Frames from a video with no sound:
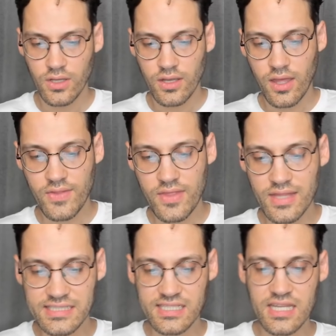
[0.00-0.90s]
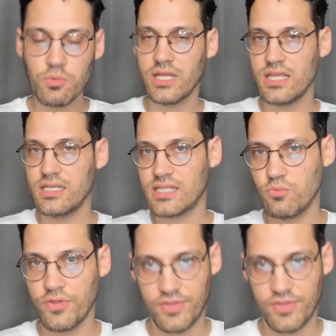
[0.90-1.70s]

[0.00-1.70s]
And then let's see what he did with his